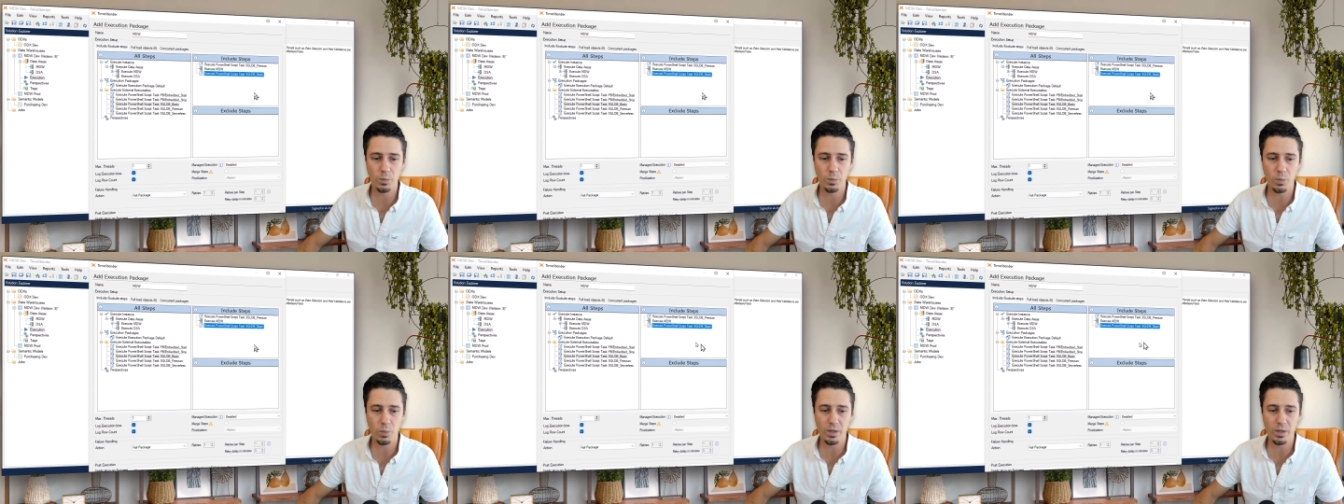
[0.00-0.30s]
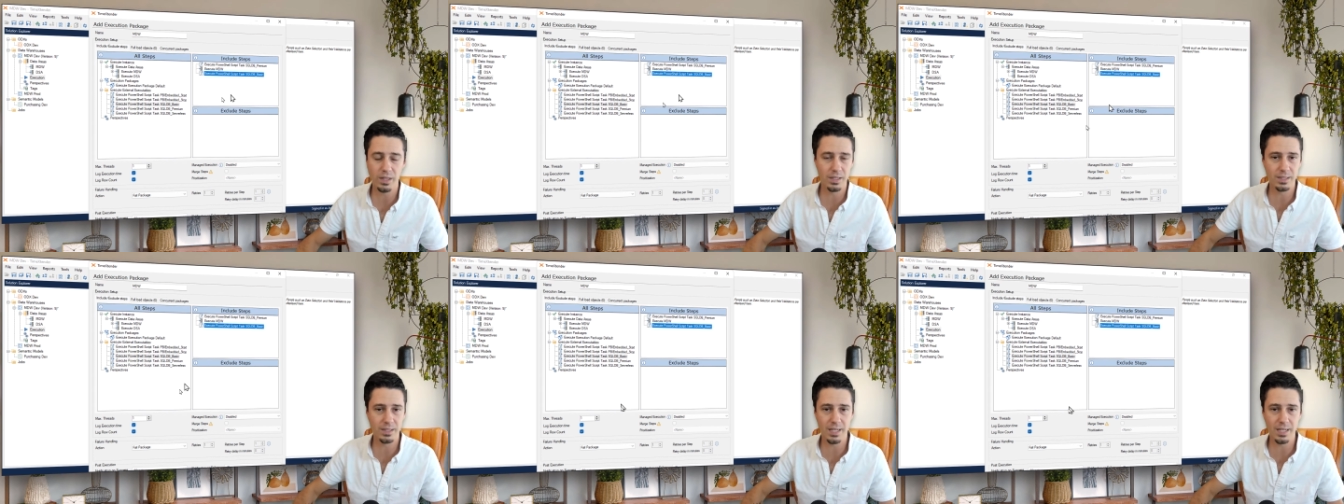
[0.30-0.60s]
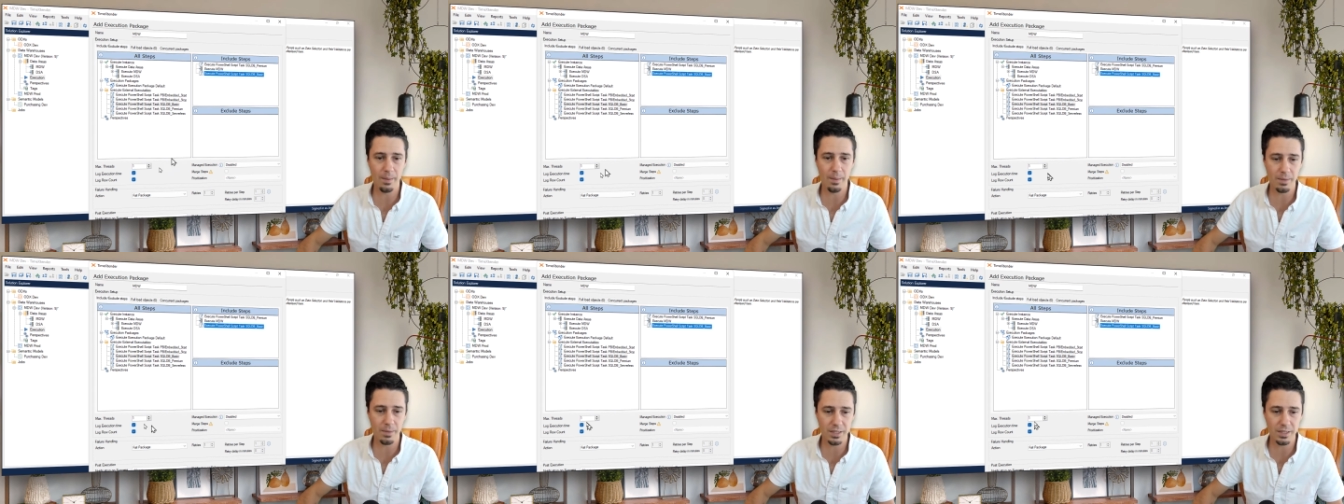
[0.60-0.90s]
within
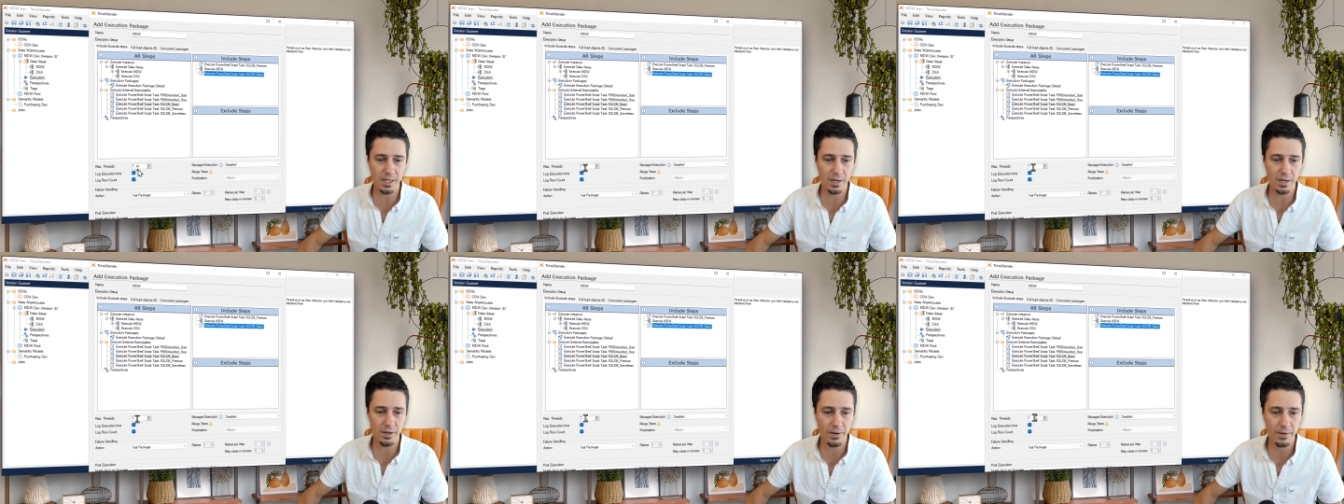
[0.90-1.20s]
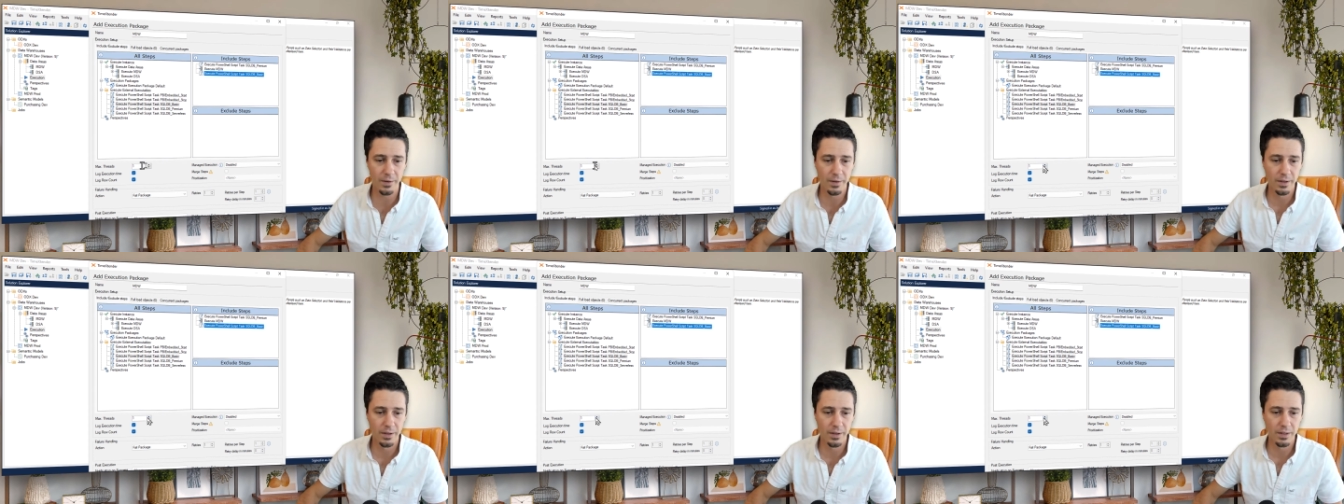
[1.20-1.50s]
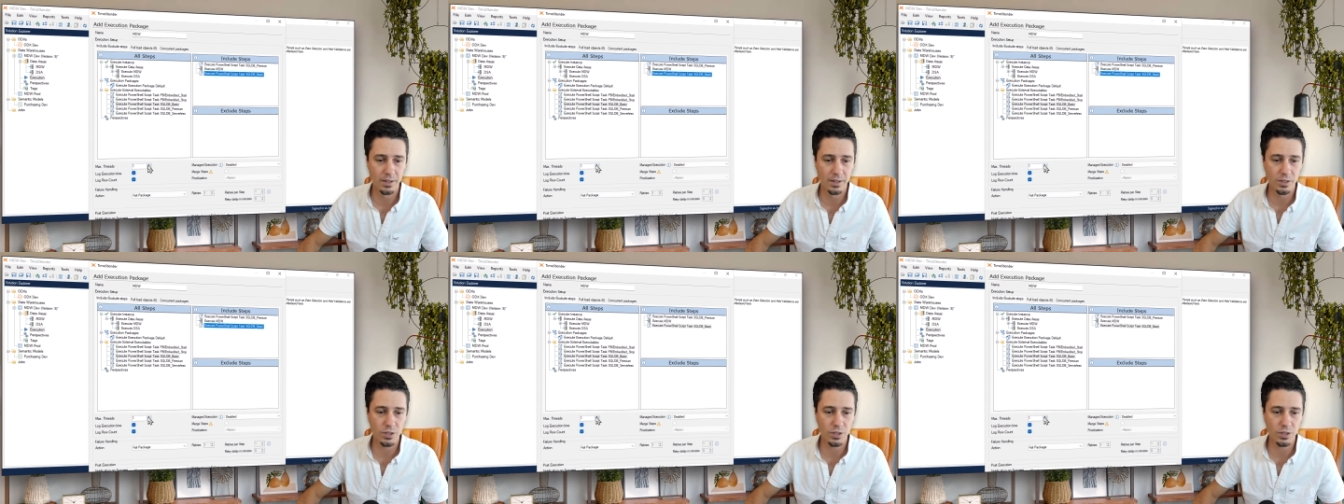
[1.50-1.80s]
TimeXtender.
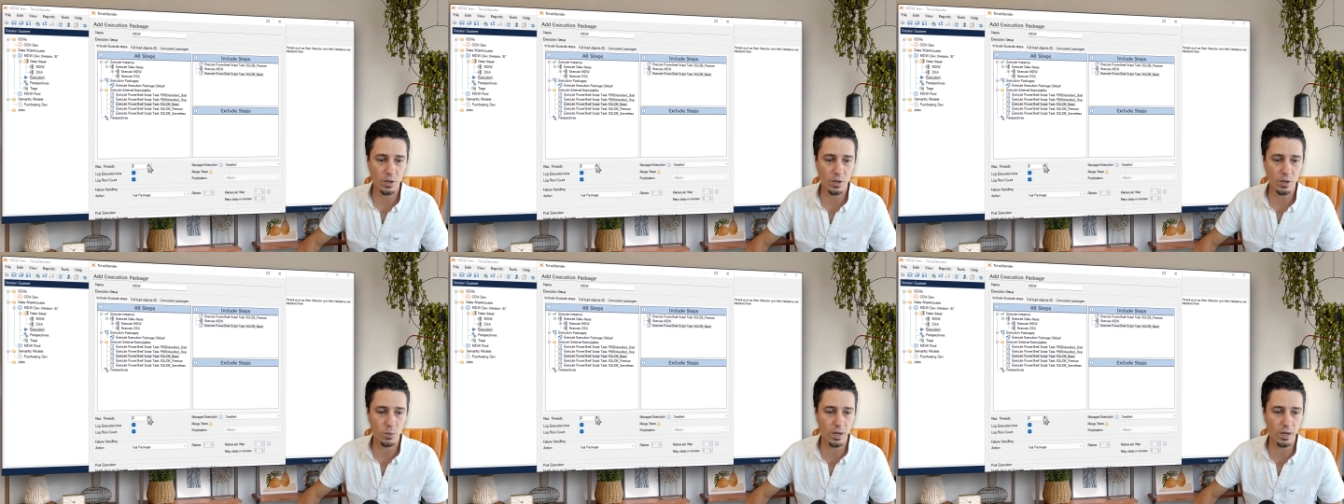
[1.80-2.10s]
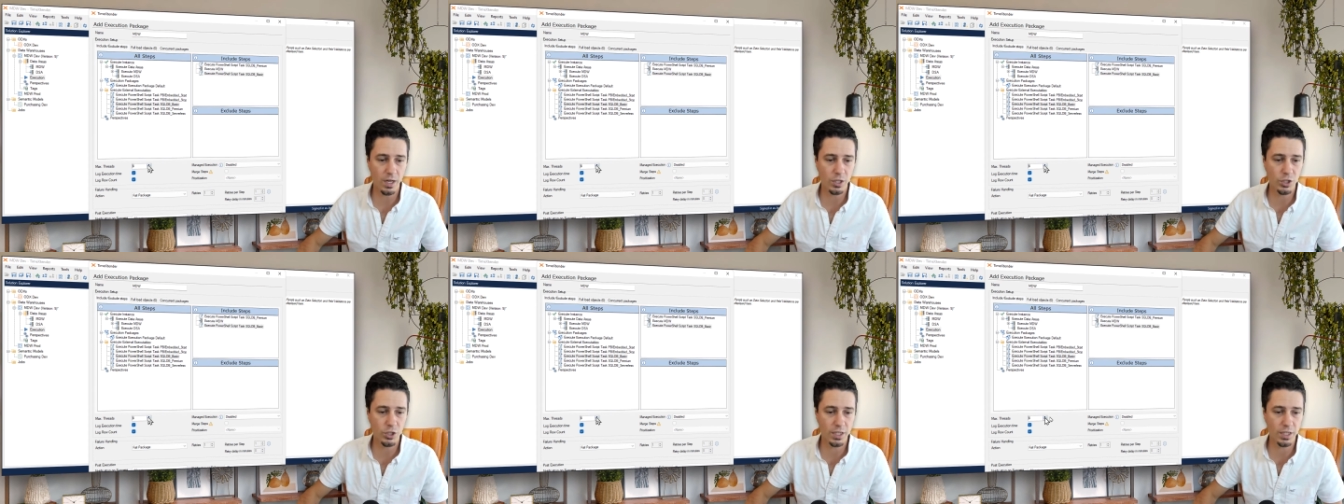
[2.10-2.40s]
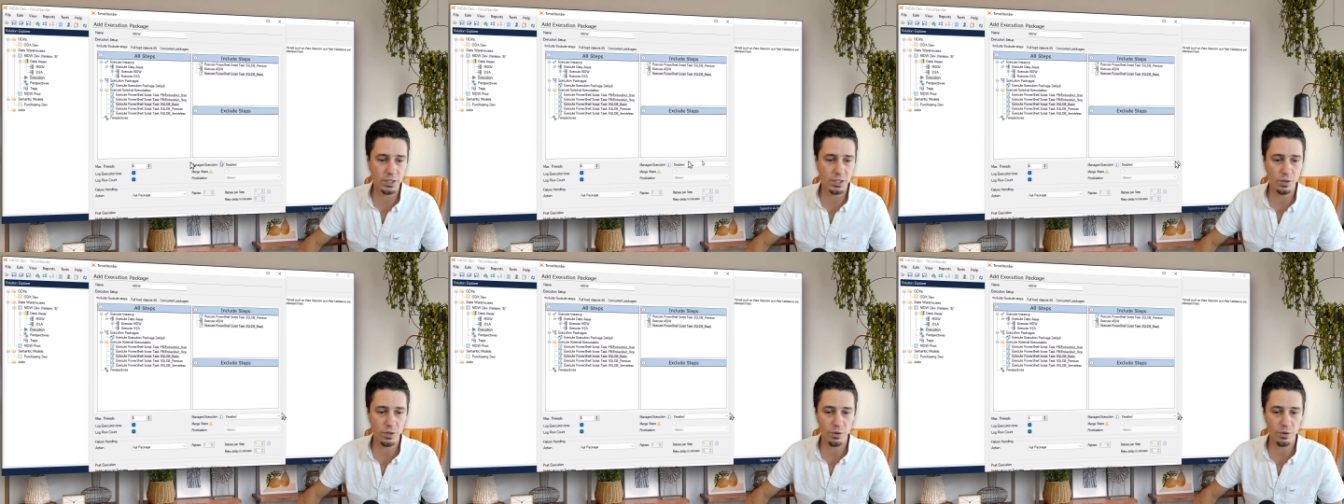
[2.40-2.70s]
So you want to
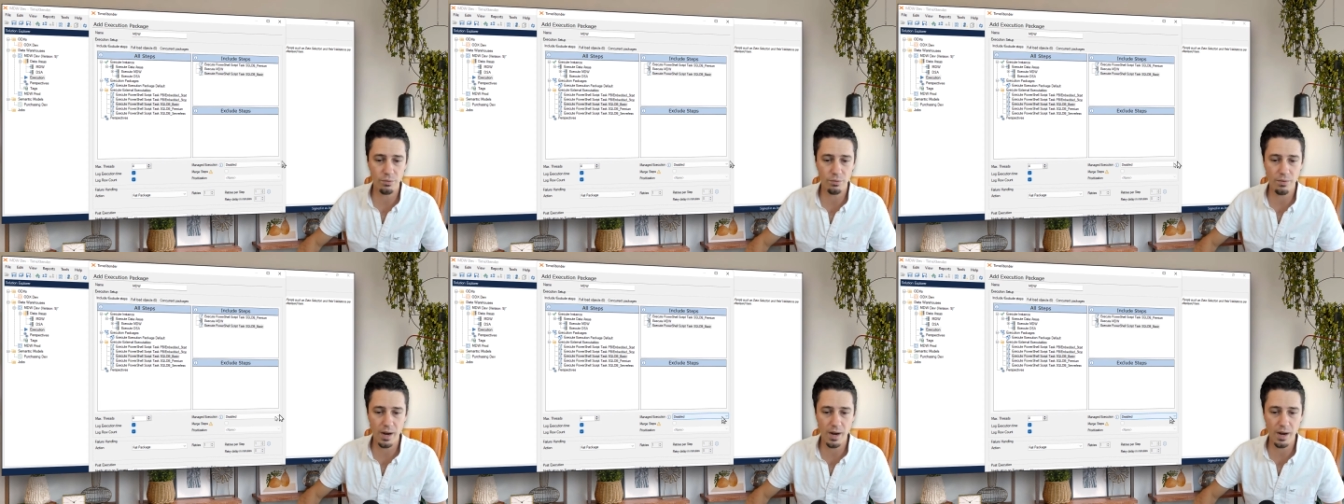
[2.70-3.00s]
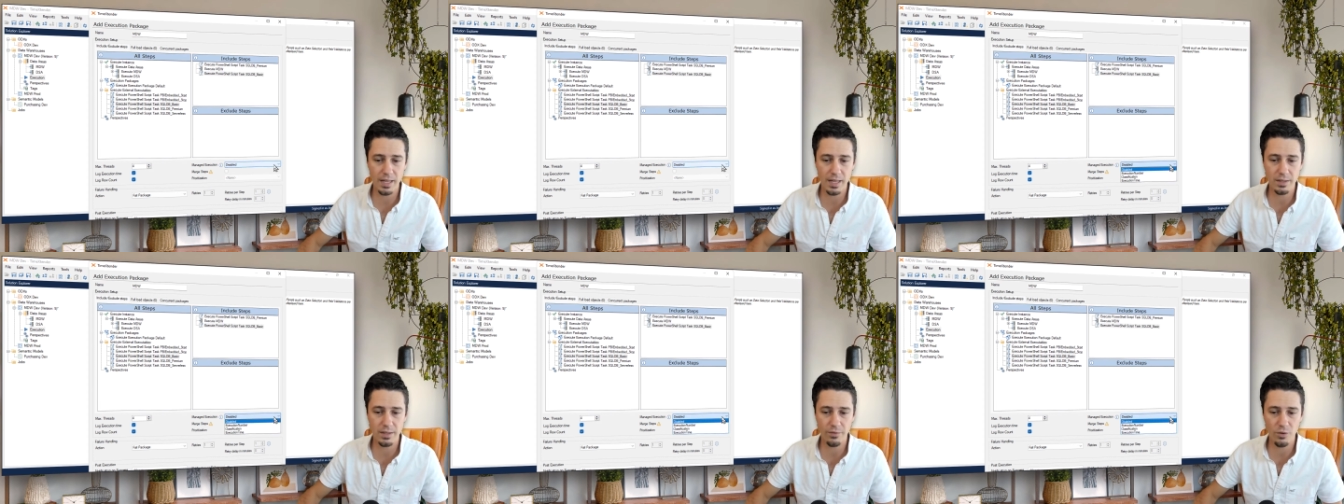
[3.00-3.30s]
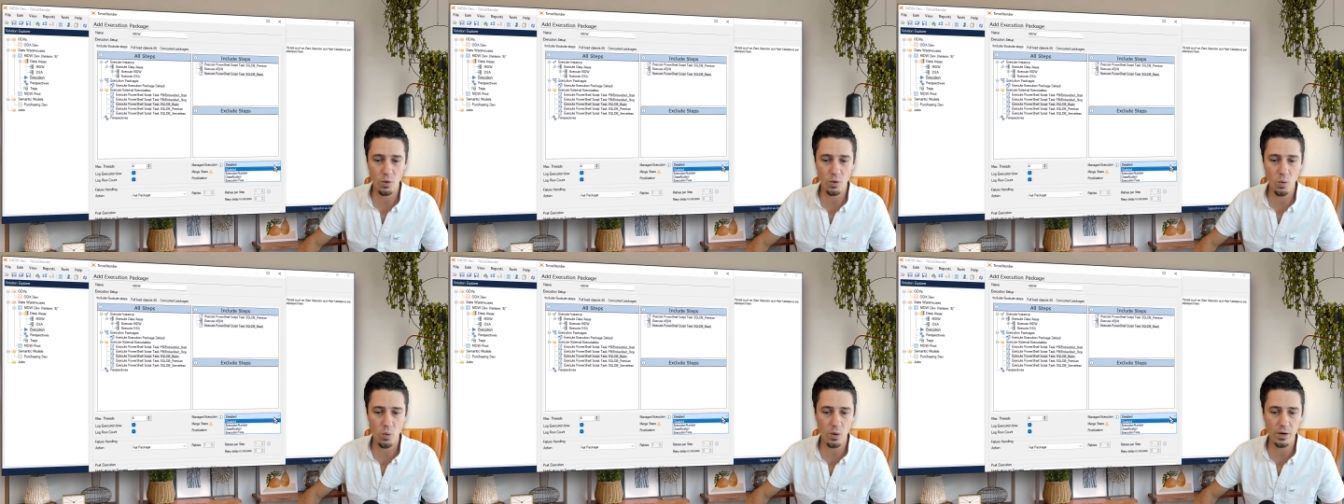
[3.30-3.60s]
adjust your threads,
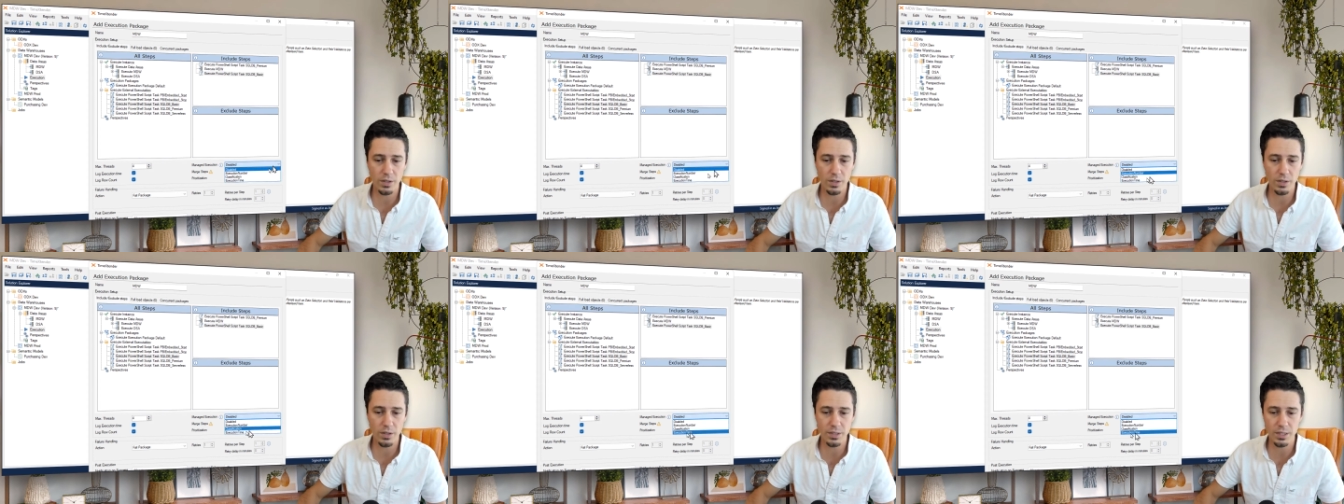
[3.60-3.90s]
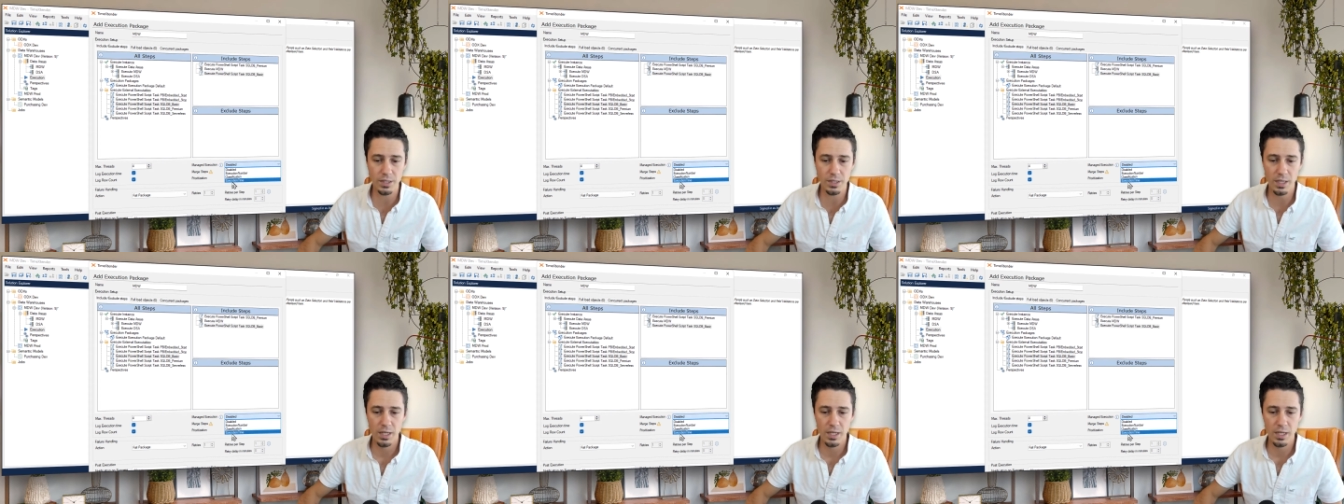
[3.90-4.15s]
of course,